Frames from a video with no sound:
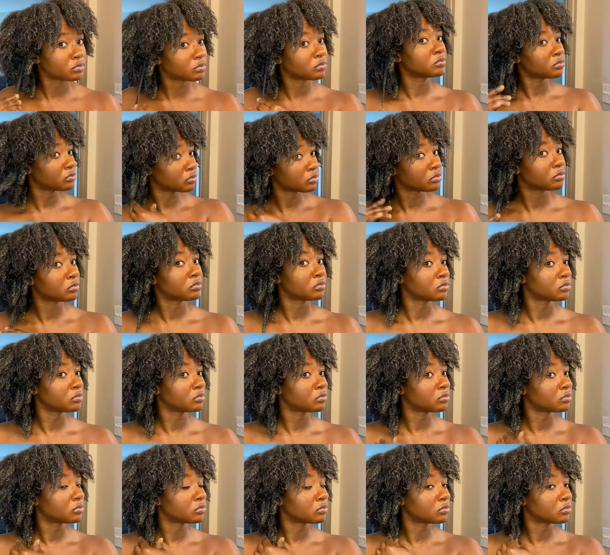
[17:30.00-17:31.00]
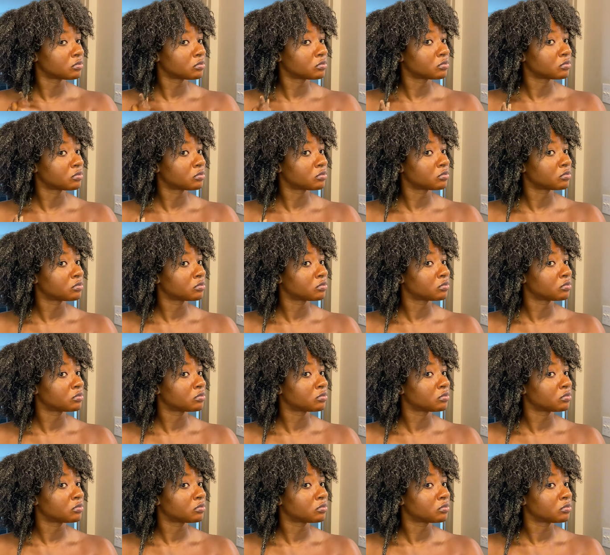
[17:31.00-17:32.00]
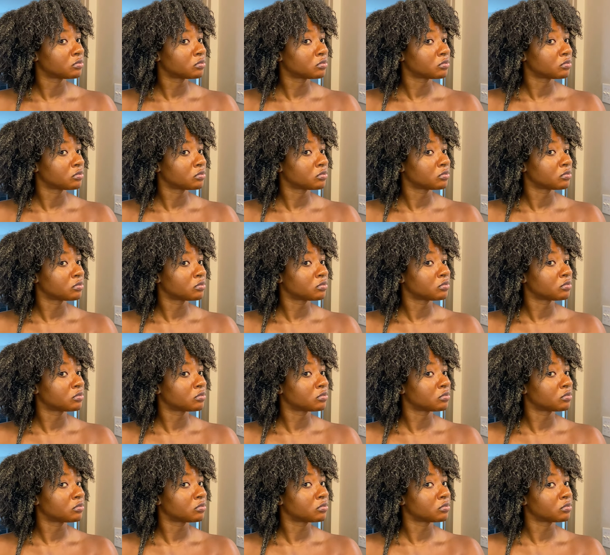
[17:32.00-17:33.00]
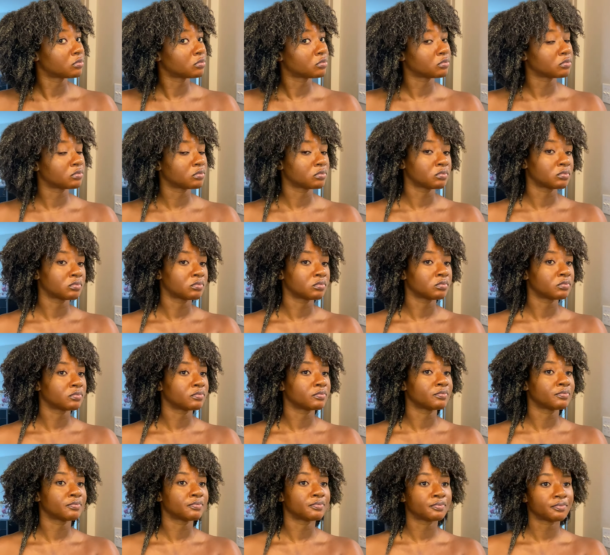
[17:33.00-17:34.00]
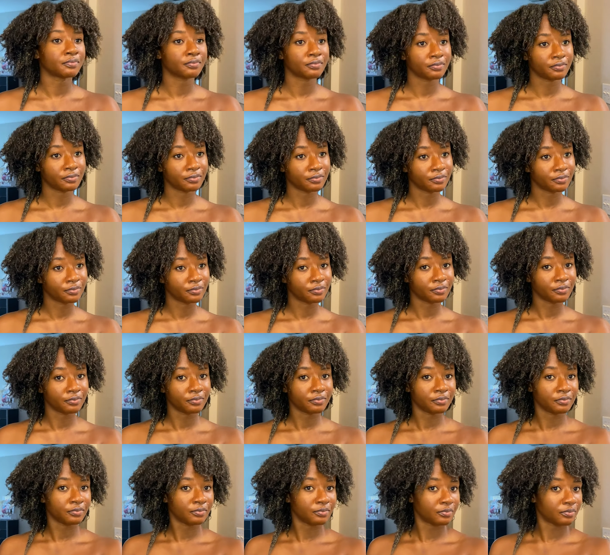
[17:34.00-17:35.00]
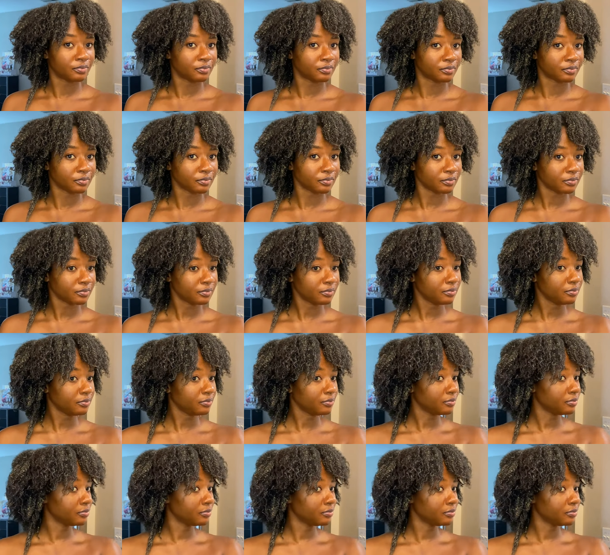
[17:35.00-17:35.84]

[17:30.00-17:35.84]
[no speech]